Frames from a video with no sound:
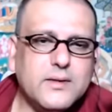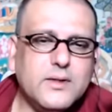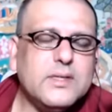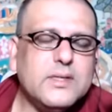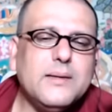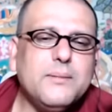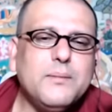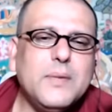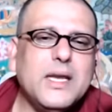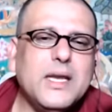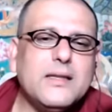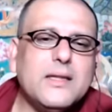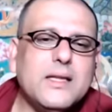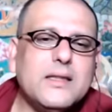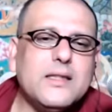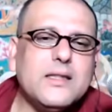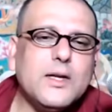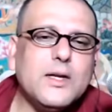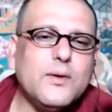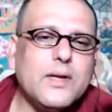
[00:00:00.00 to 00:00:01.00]
you see, meaning
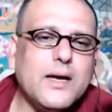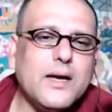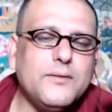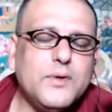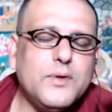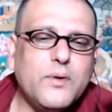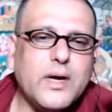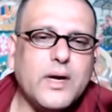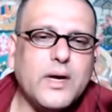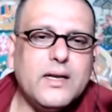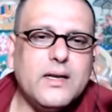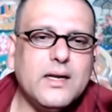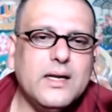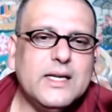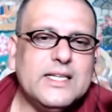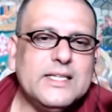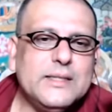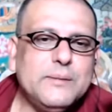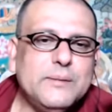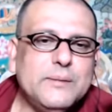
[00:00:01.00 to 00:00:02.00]
that they don't have to write
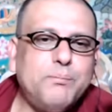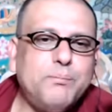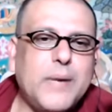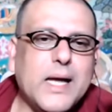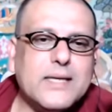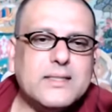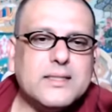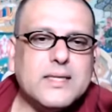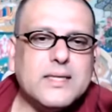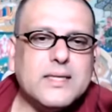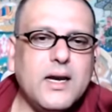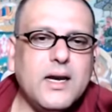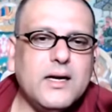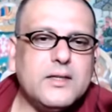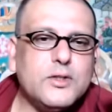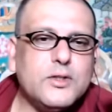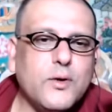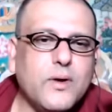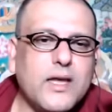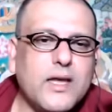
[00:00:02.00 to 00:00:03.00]

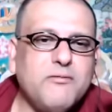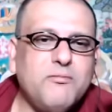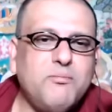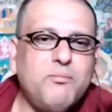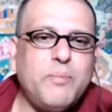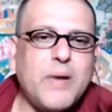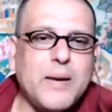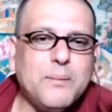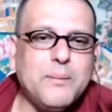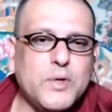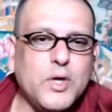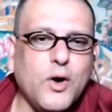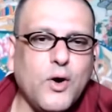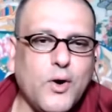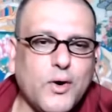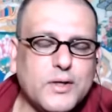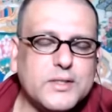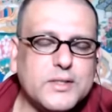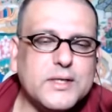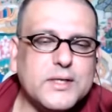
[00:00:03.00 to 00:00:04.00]
bestsellers or give pep
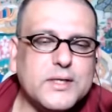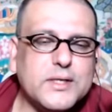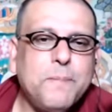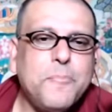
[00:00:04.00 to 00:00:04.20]
talks